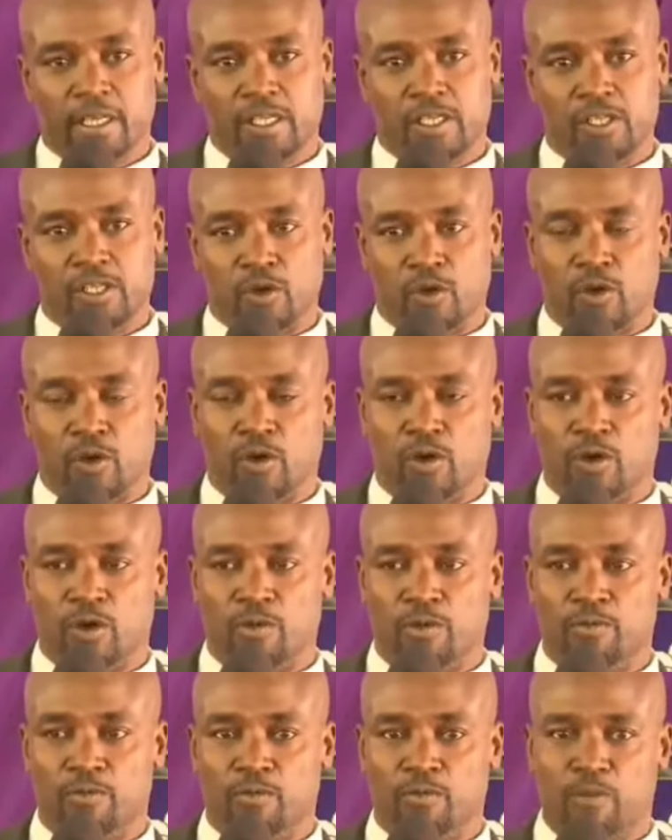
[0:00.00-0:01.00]

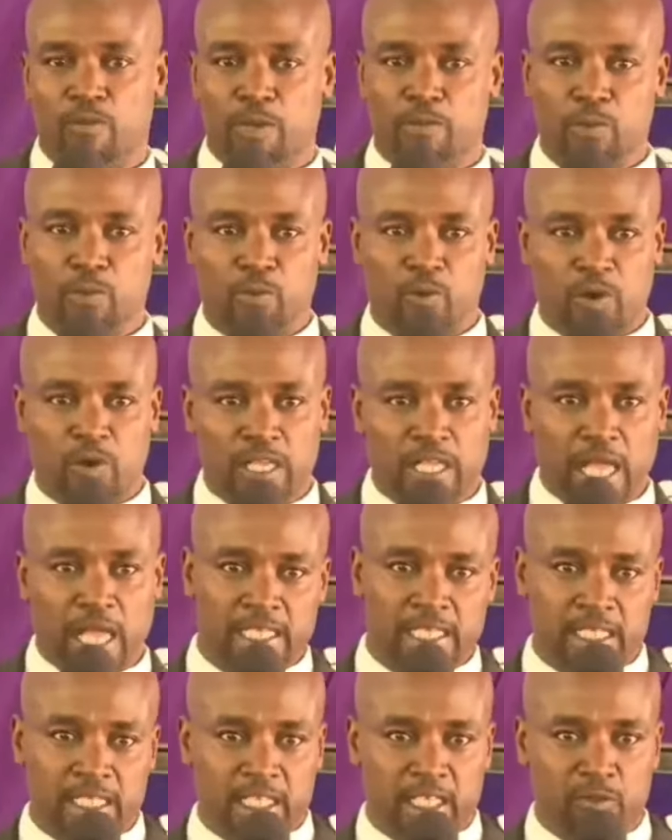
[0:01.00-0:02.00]
So my people were
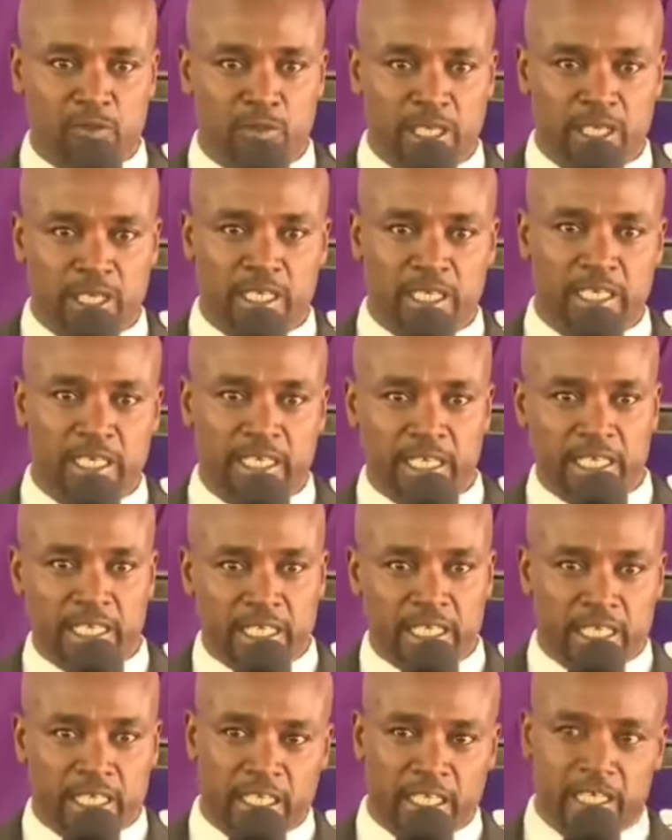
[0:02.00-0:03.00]
asking me,
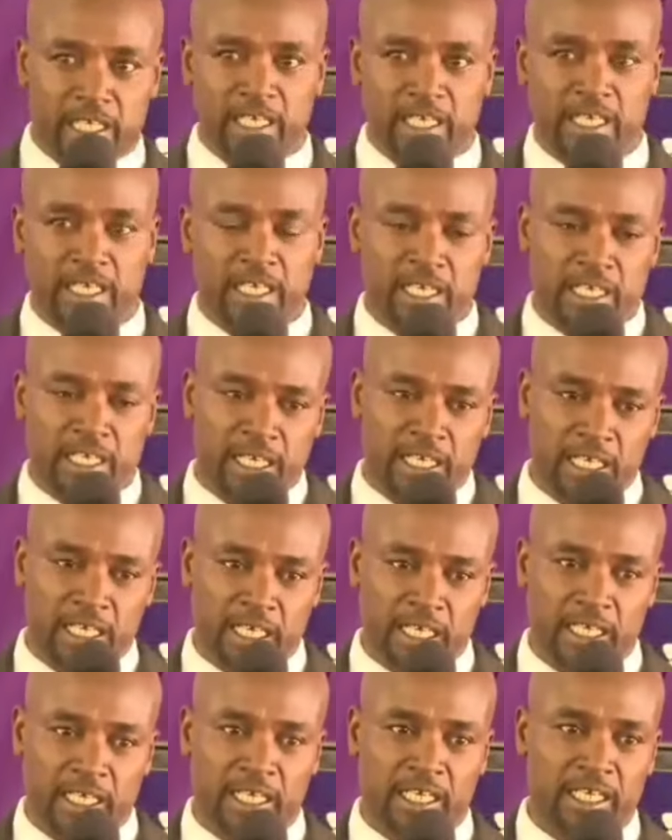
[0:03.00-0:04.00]

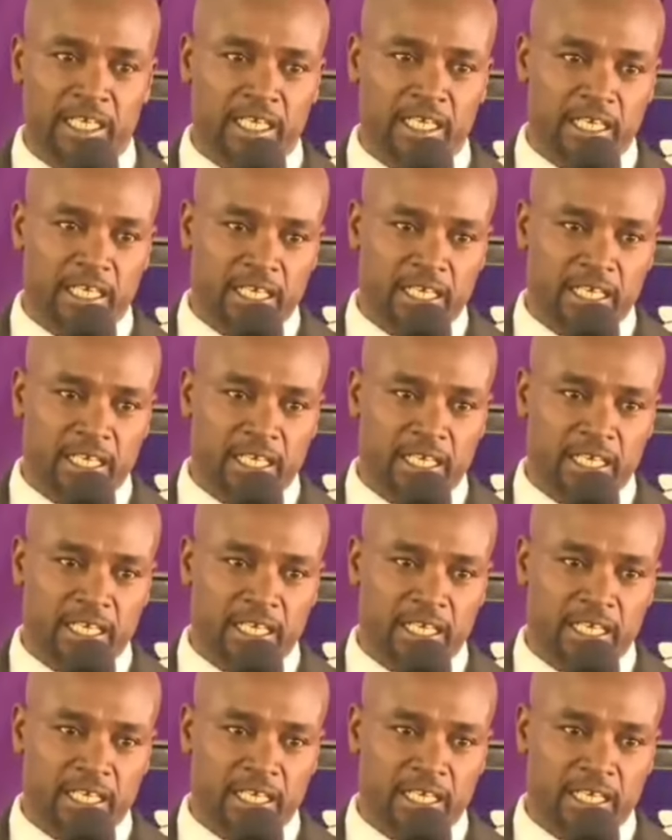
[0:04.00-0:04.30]
ile